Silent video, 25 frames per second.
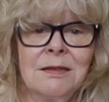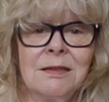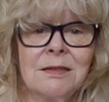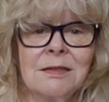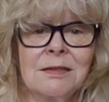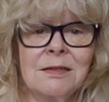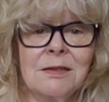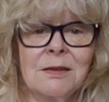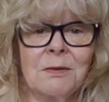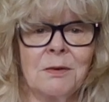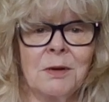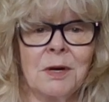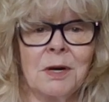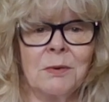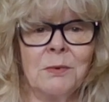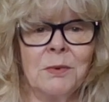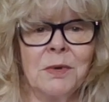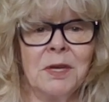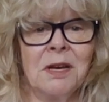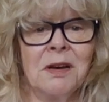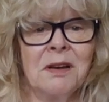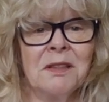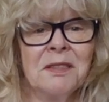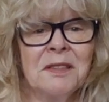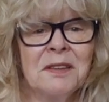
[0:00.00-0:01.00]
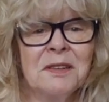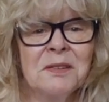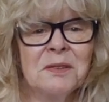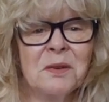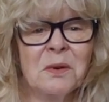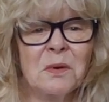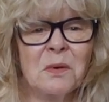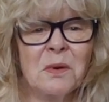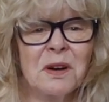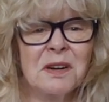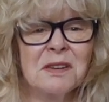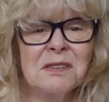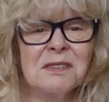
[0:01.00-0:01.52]
So are we on the
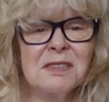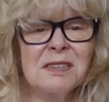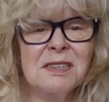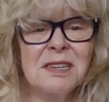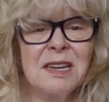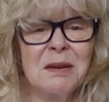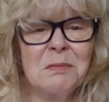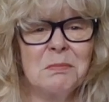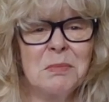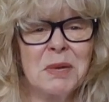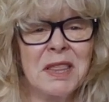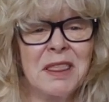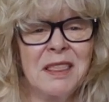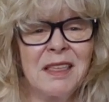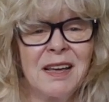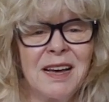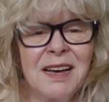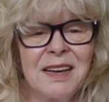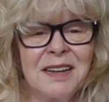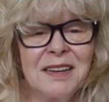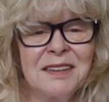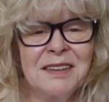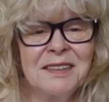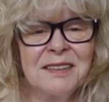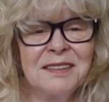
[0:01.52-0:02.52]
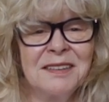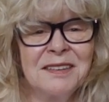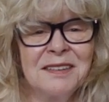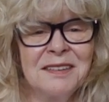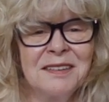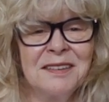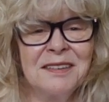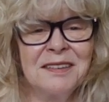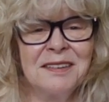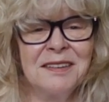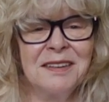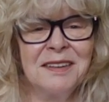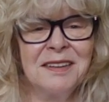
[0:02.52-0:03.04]
doorstep of that?
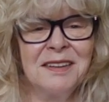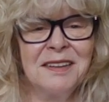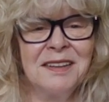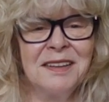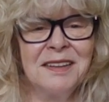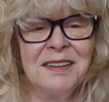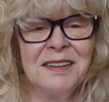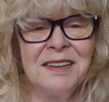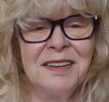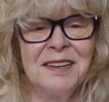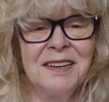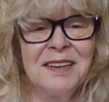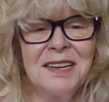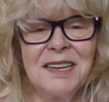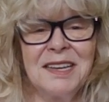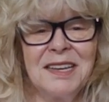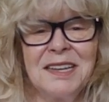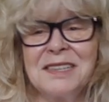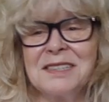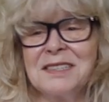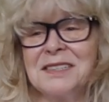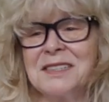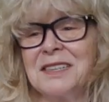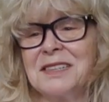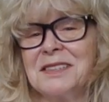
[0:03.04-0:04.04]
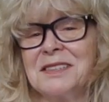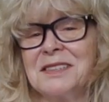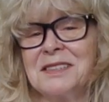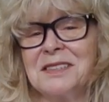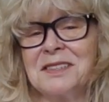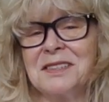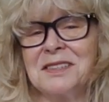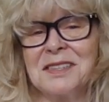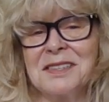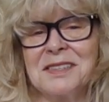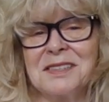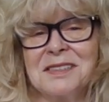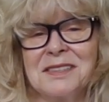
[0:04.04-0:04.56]
Is this
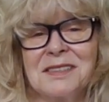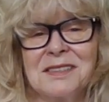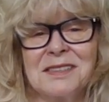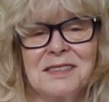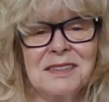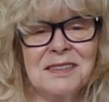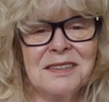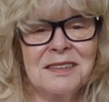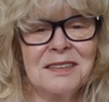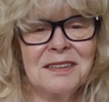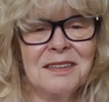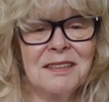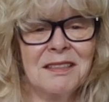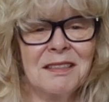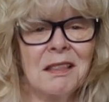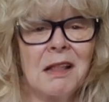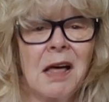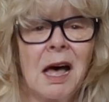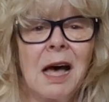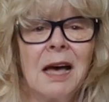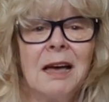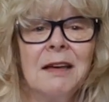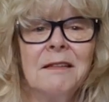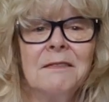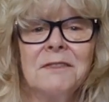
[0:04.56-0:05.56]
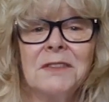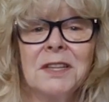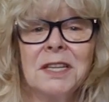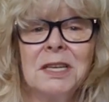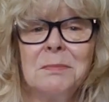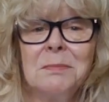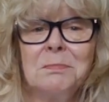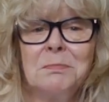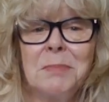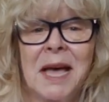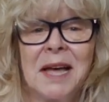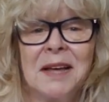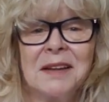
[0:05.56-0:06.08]
just
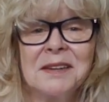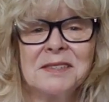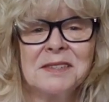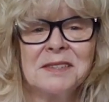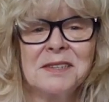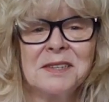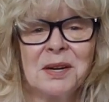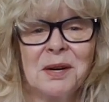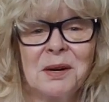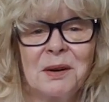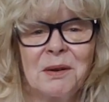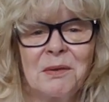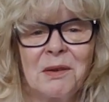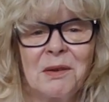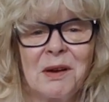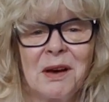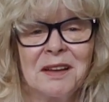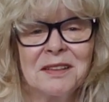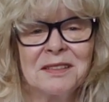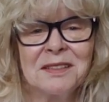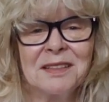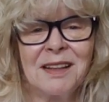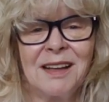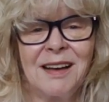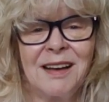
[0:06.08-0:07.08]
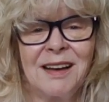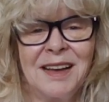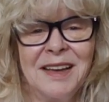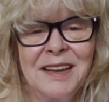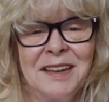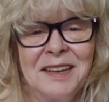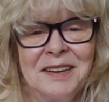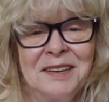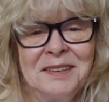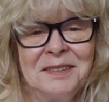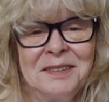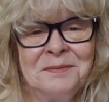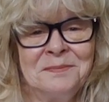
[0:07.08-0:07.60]
lively banter
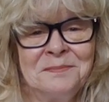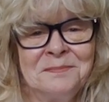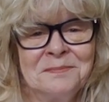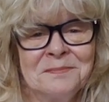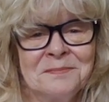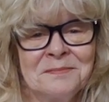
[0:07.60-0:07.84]
online?